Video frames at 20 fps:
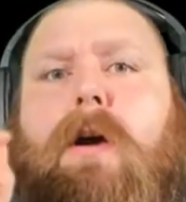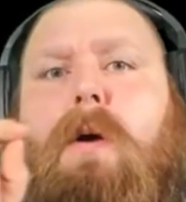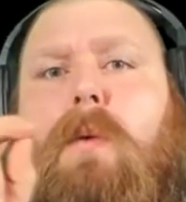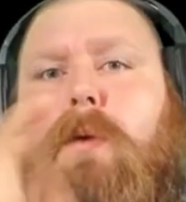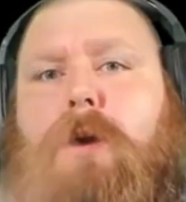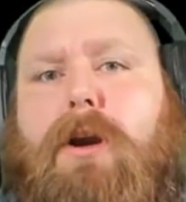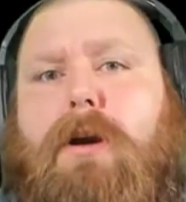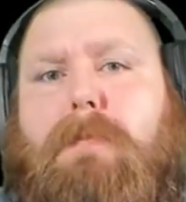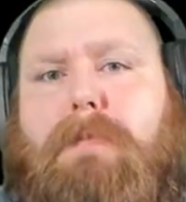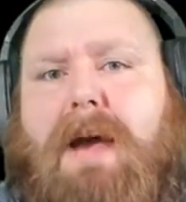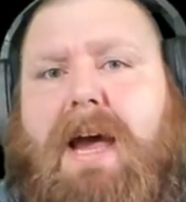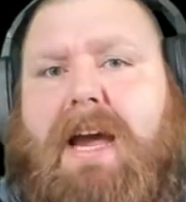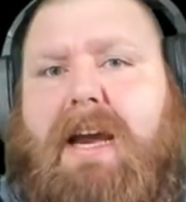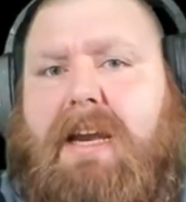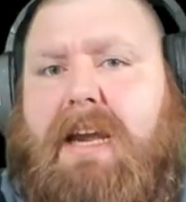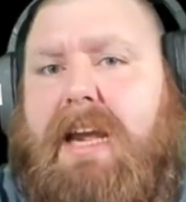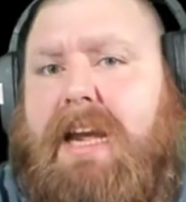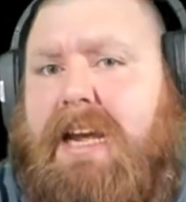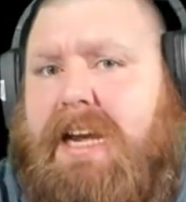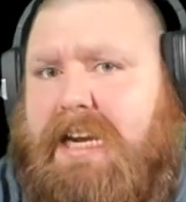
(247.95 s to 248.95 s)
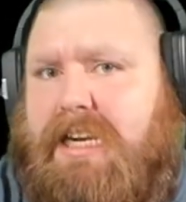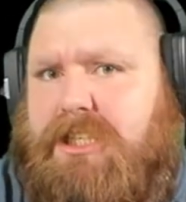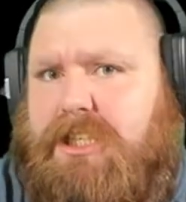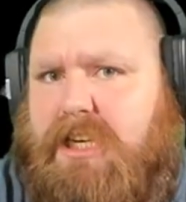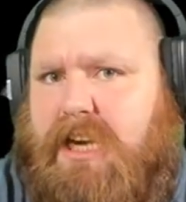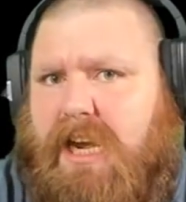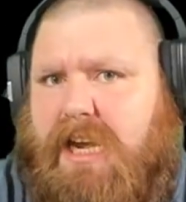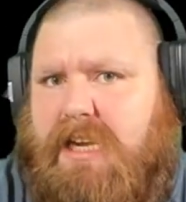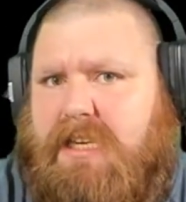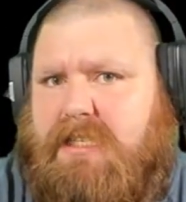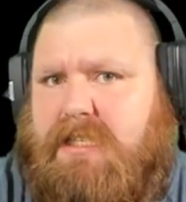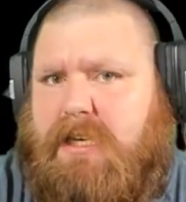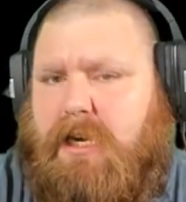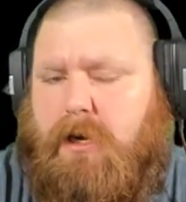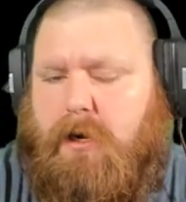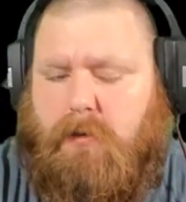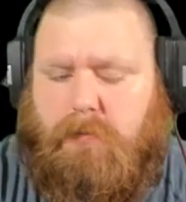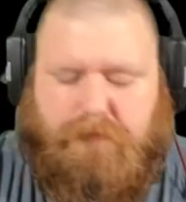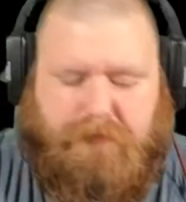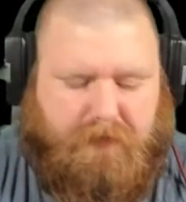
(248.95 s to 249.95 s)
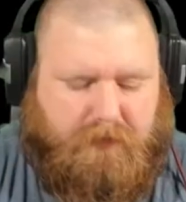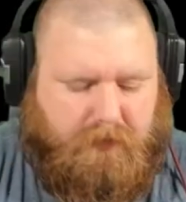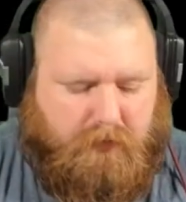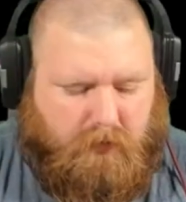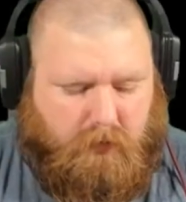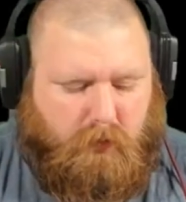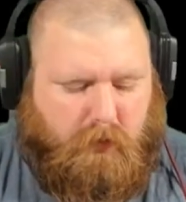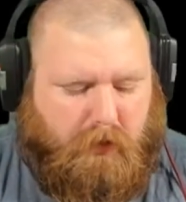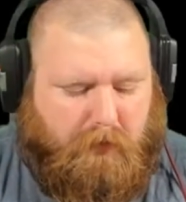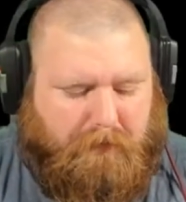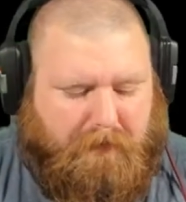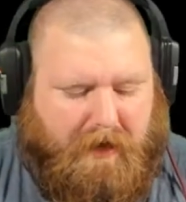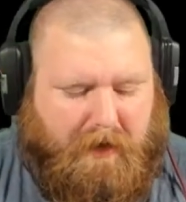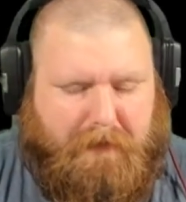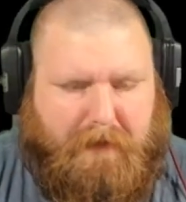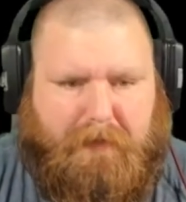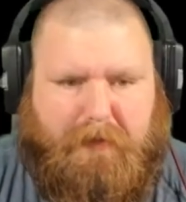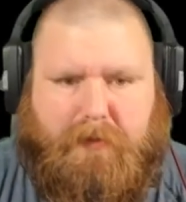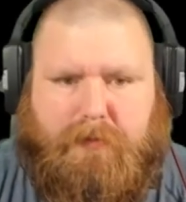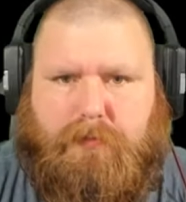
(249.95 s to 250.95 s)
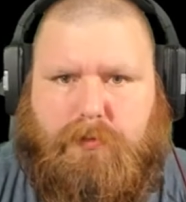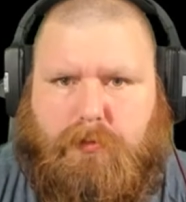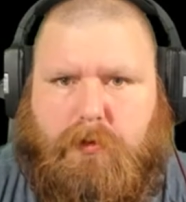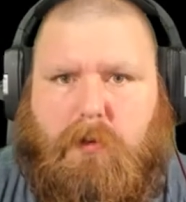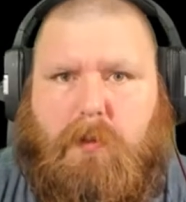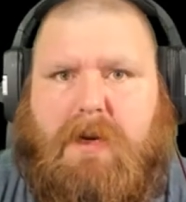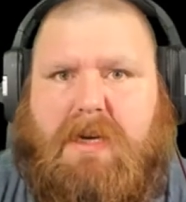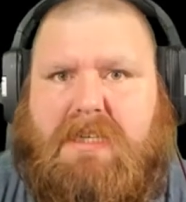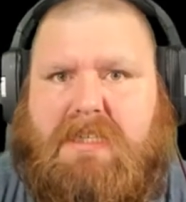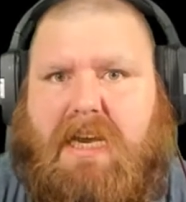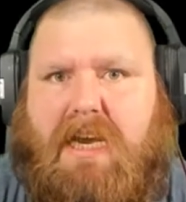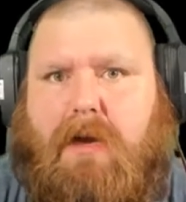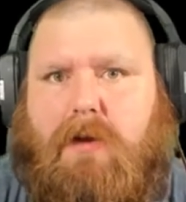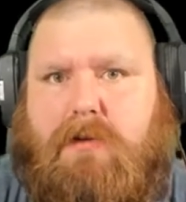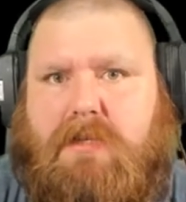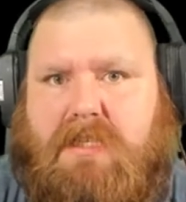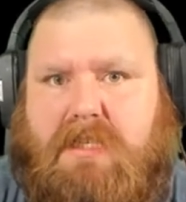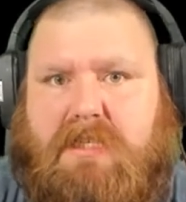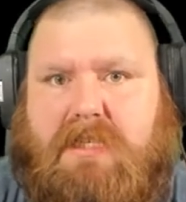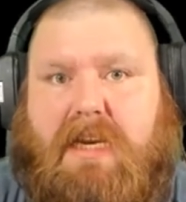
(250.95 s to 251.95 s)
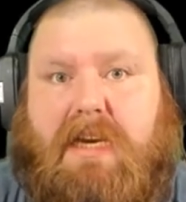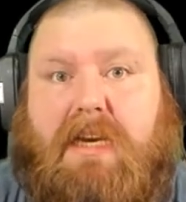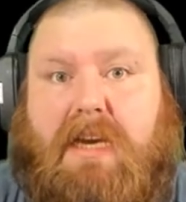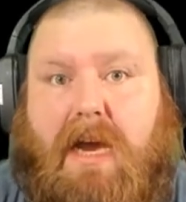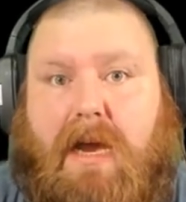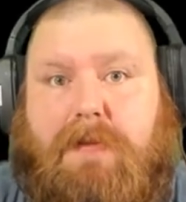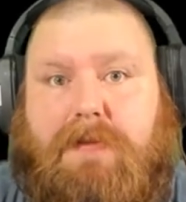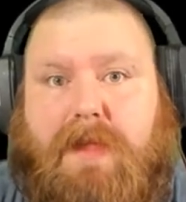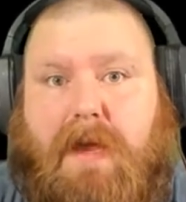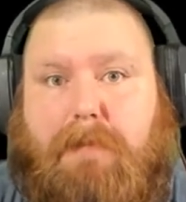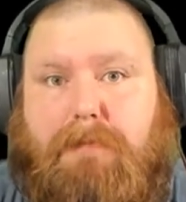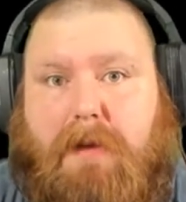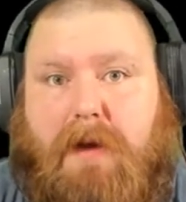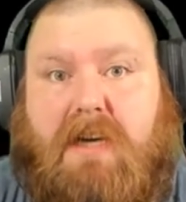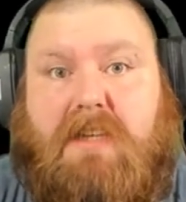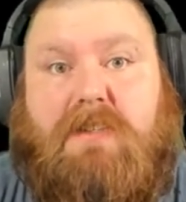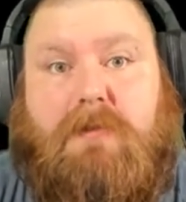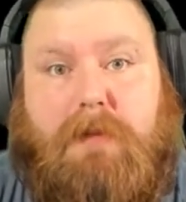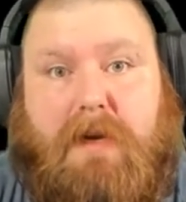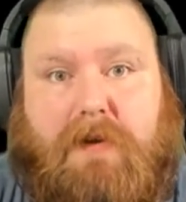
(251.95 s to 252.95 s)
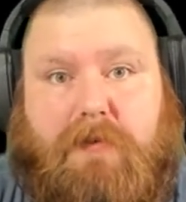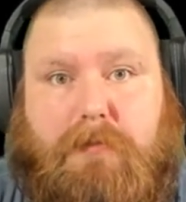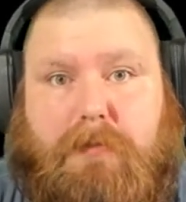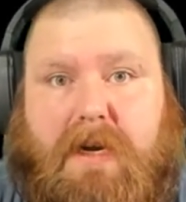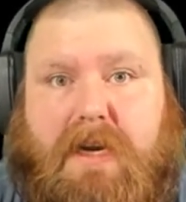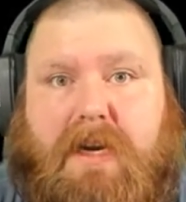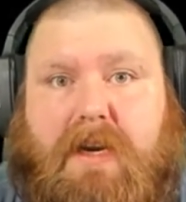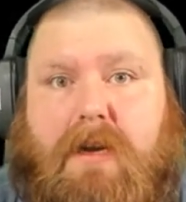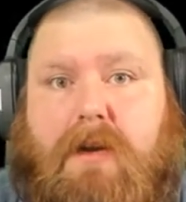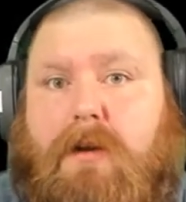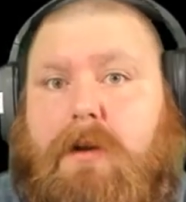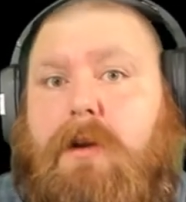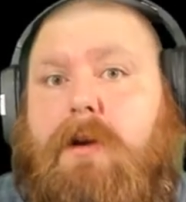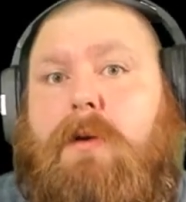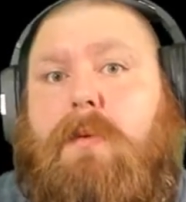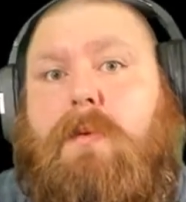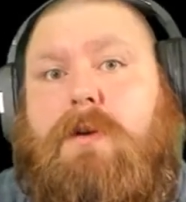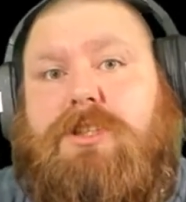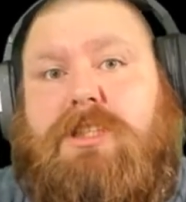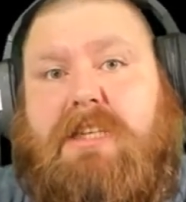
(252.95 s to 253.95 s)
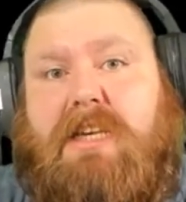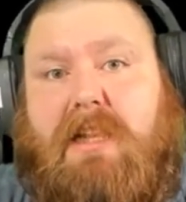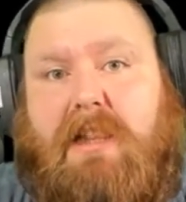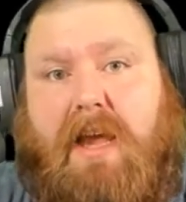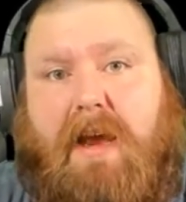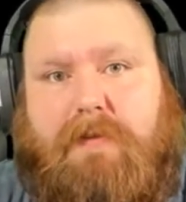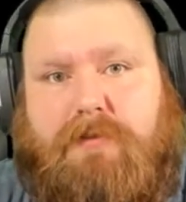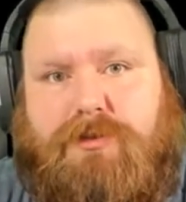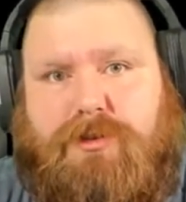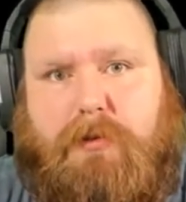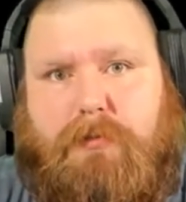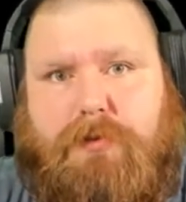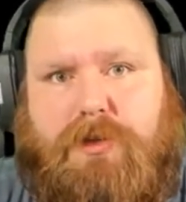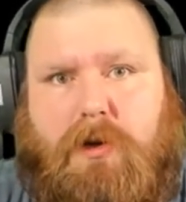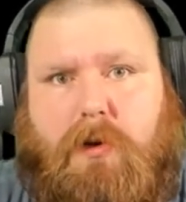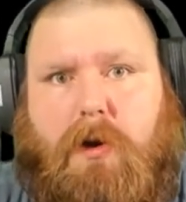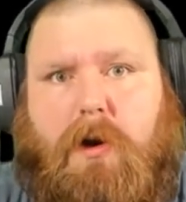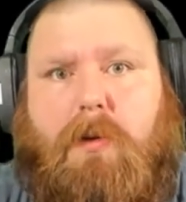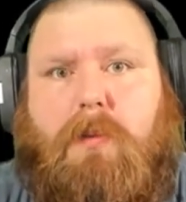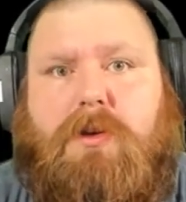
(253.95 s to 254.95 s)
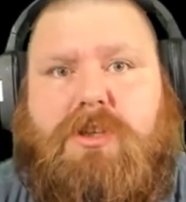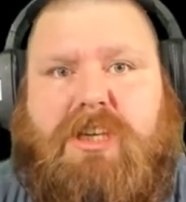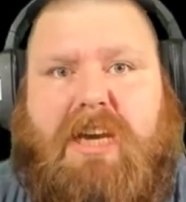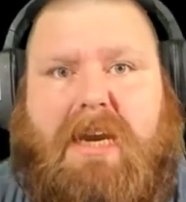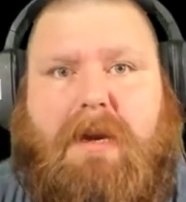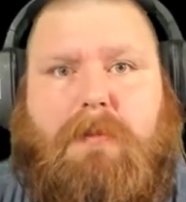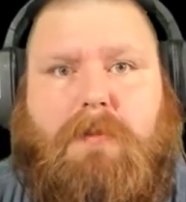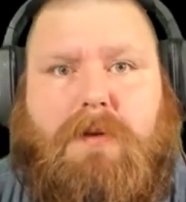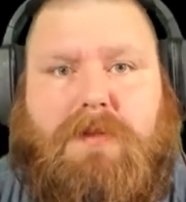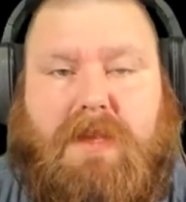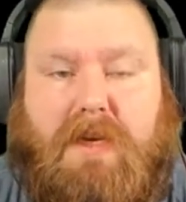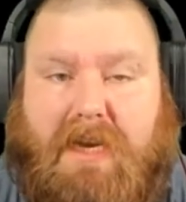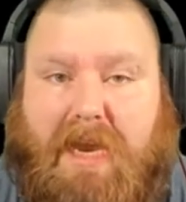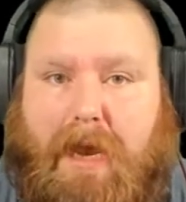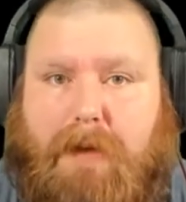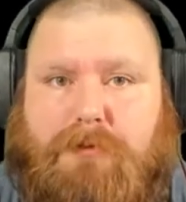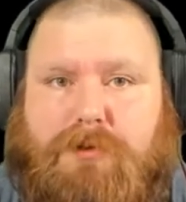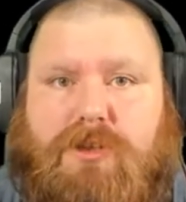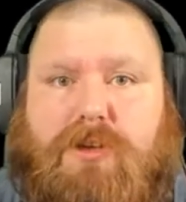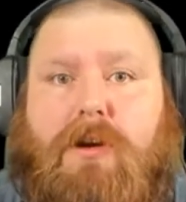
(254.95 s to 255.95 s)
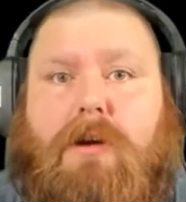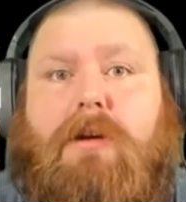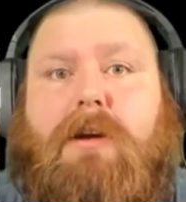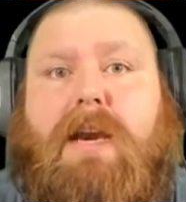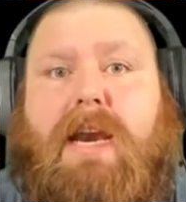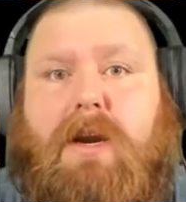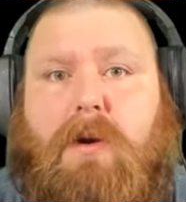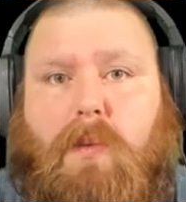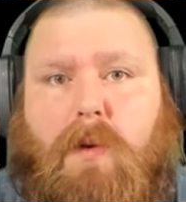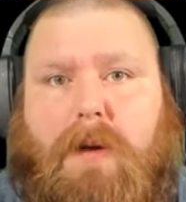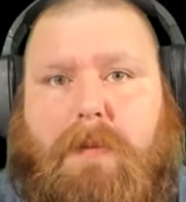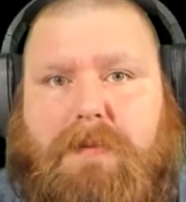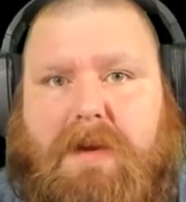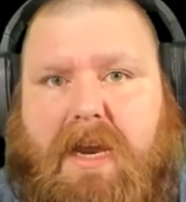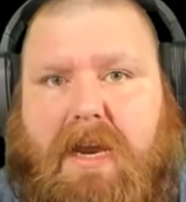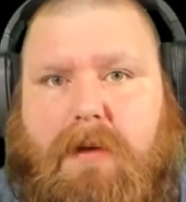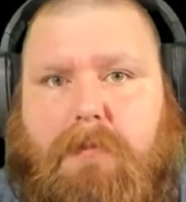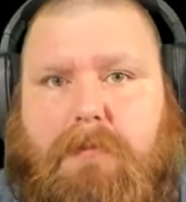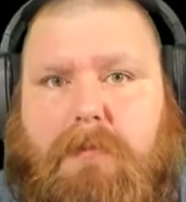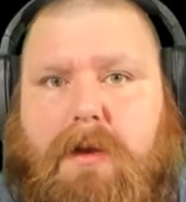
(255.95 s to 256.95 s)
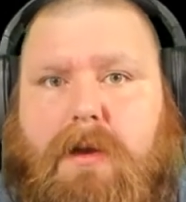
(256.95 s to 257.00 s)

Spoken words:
We are back. As you guys know, we were about maybe 3 weeks out since I got that box from AVerMedia, which is the Live Stream DUO, which came with a capture card and a webcam.